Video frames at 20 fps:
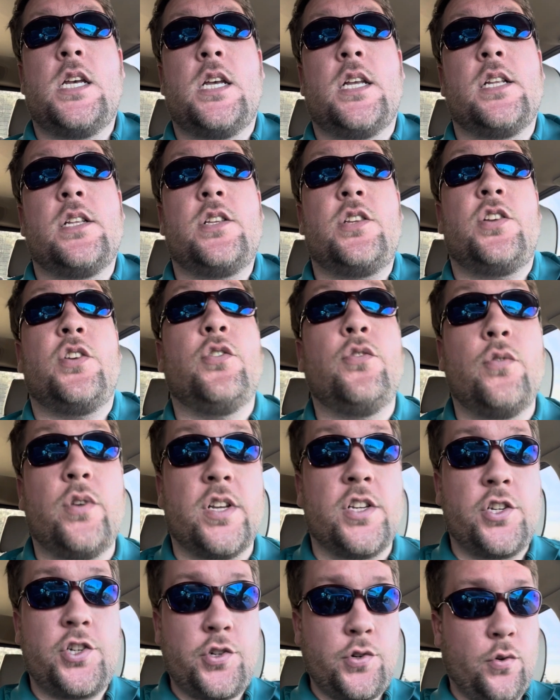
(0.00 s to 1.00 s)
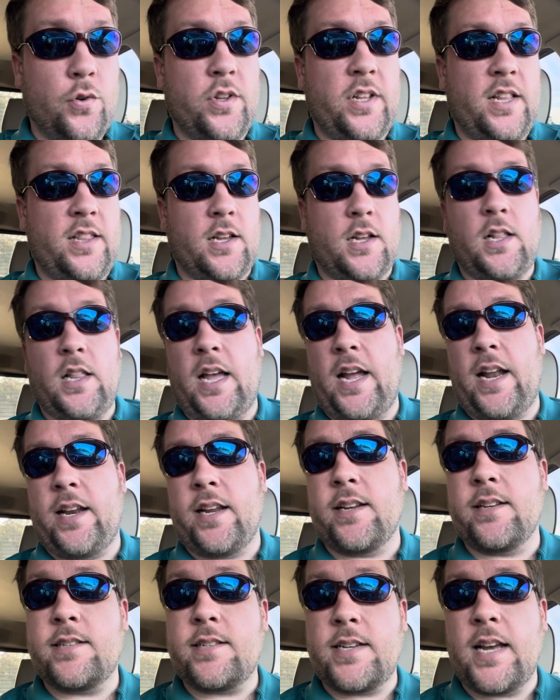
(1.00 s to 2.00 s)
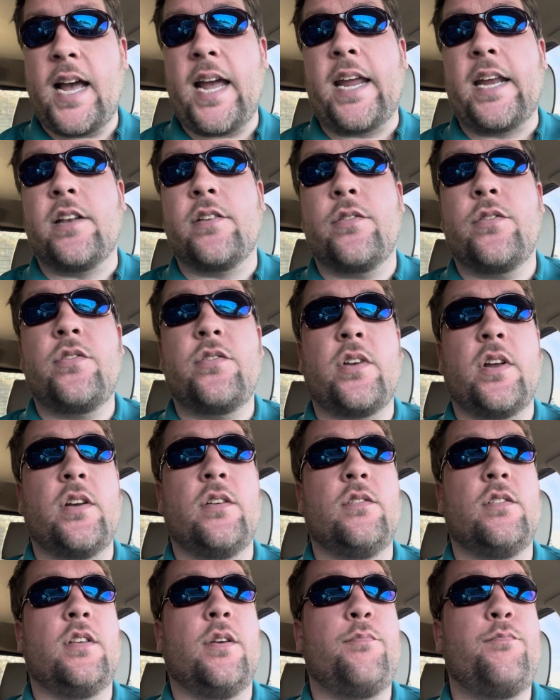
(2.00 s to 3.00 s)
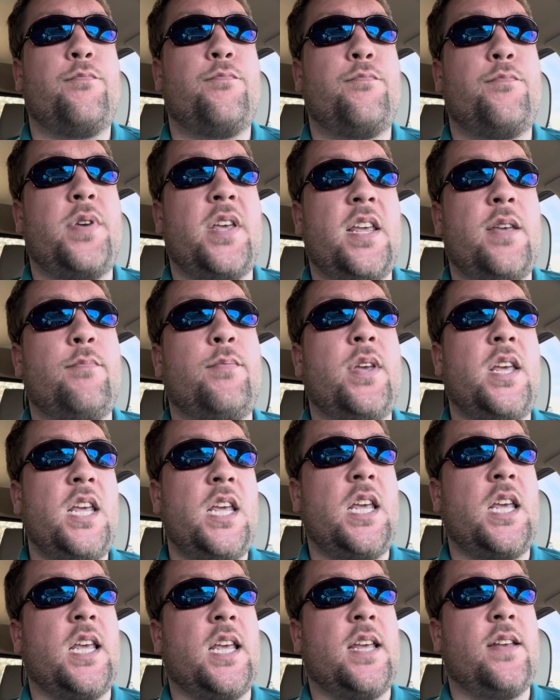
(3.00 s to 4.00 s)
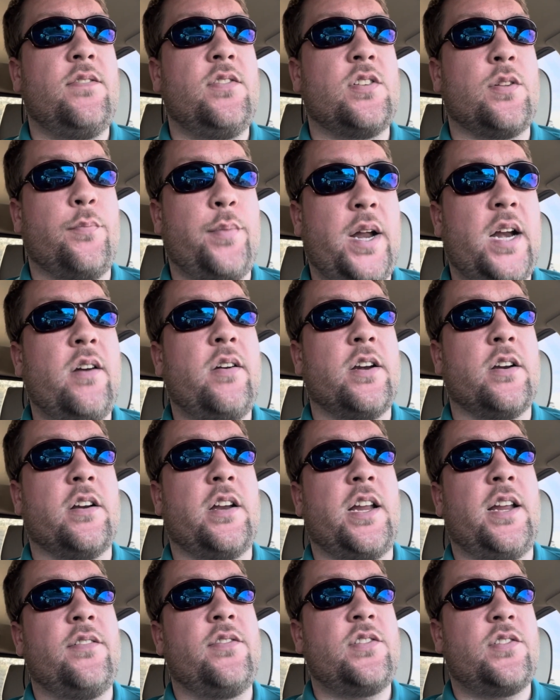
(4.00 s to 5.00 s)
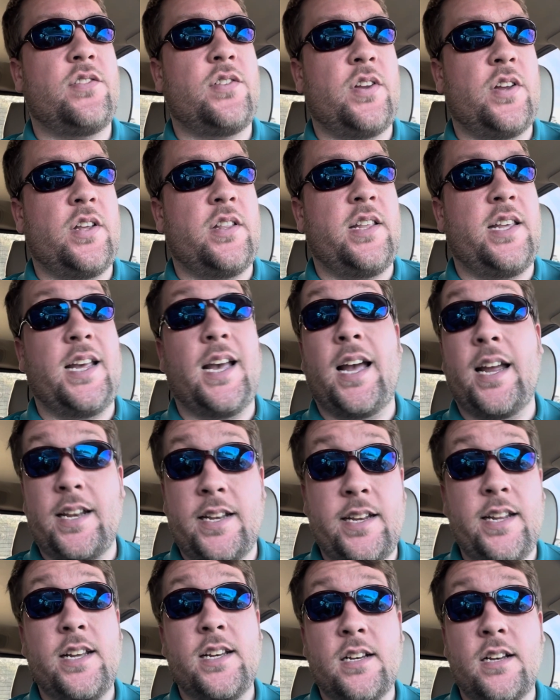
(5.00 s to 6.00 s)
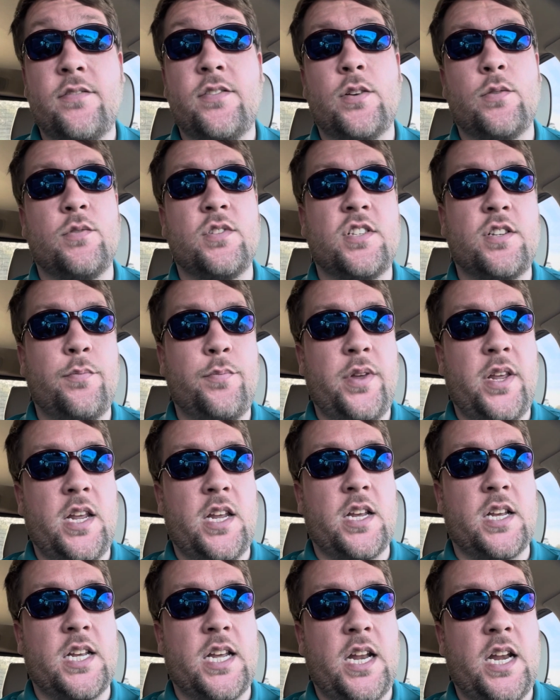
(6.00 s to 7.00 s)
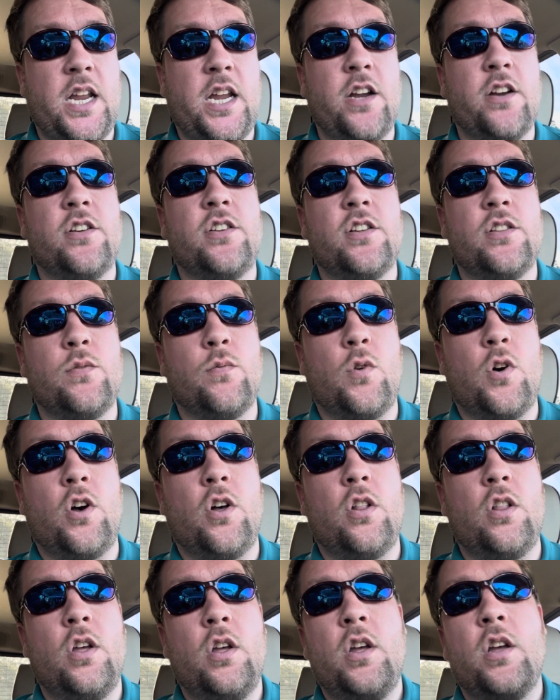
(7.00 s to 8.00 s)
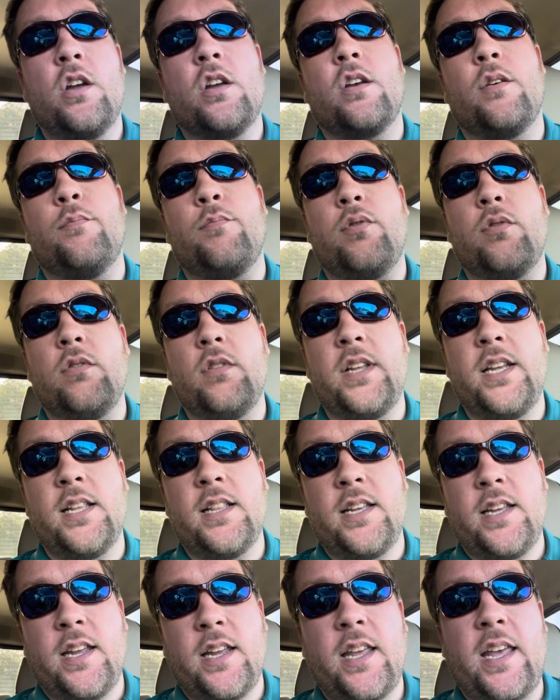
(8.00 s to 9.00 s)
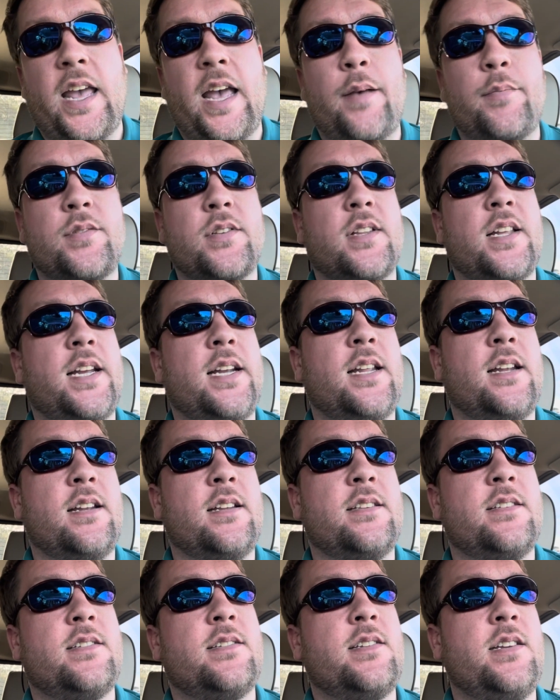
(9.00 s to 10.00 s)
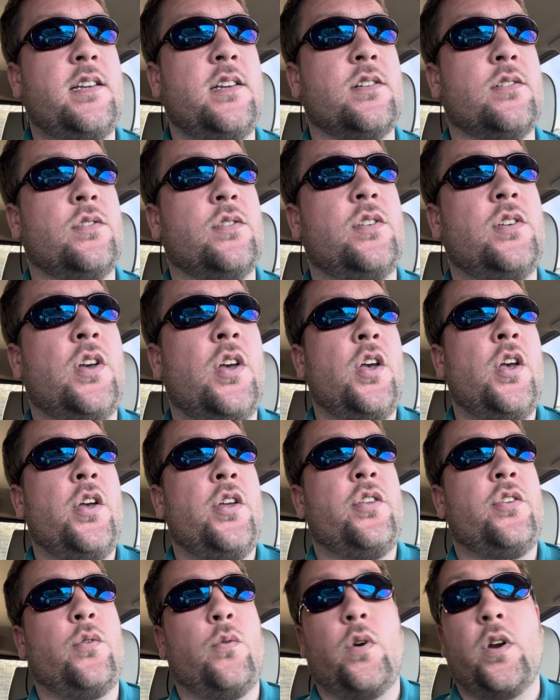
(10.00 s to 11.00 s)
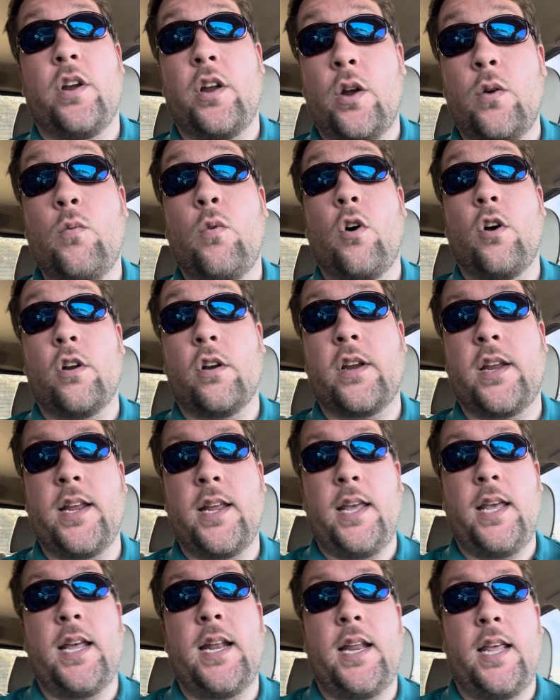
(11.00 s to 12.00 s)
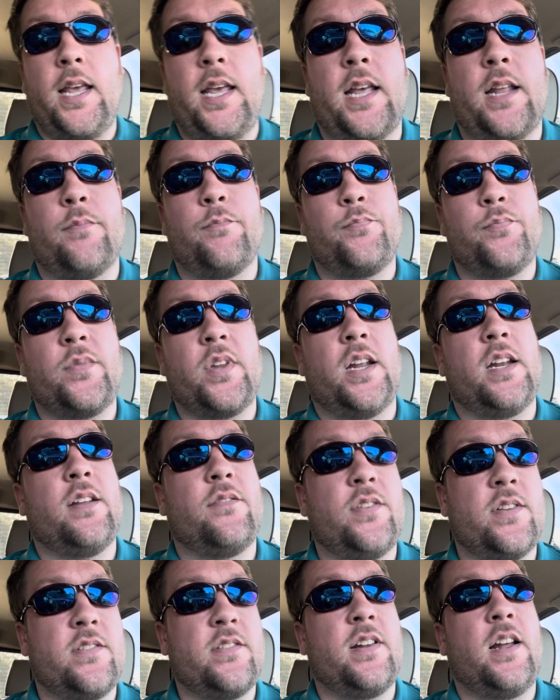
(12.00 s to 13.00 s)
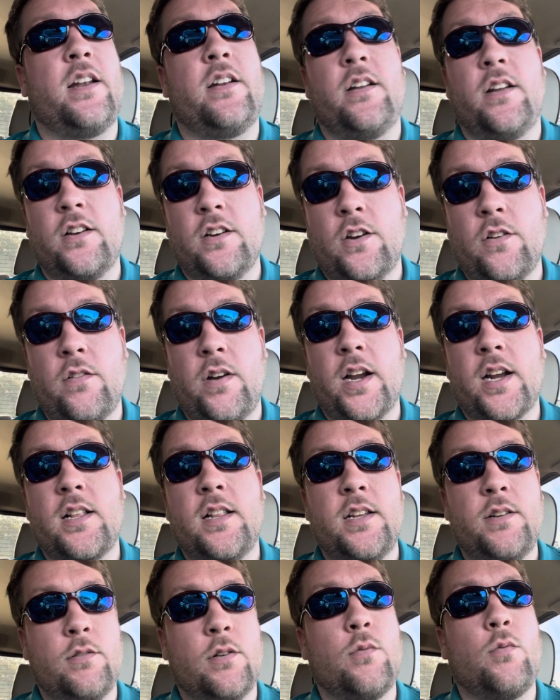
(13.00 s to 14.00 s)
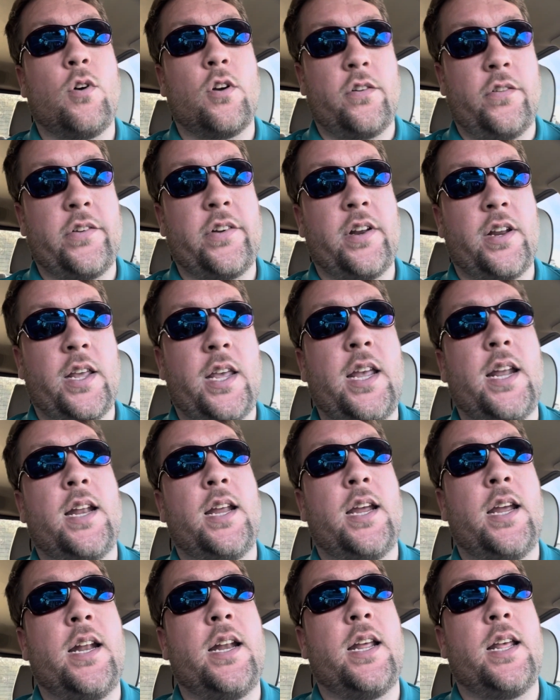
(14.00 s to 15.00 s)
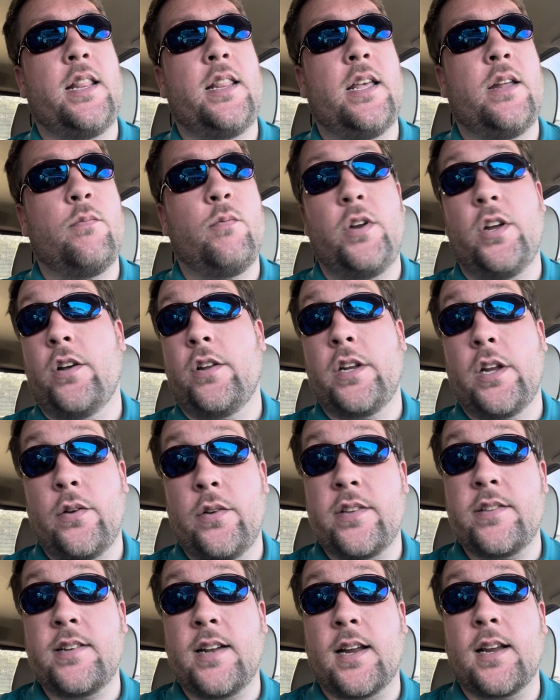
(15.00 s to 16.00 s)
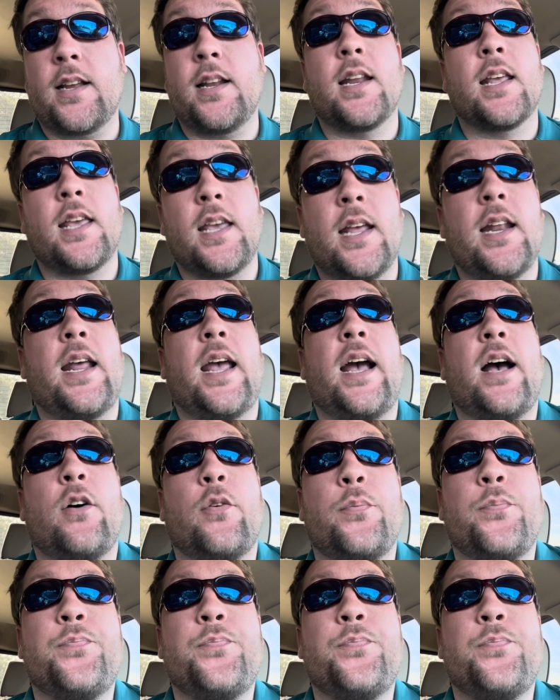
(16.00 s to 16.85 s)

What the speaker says: to ensure that the cladding is tight. So the PB EIFS, the barrier EIFS, the idea of it was to be adhered to the wall, completely encapsulated and sealed to where no water can get in. And if it's not done correctly, well, water's gonna get in, and then we all know it's not gonna get out.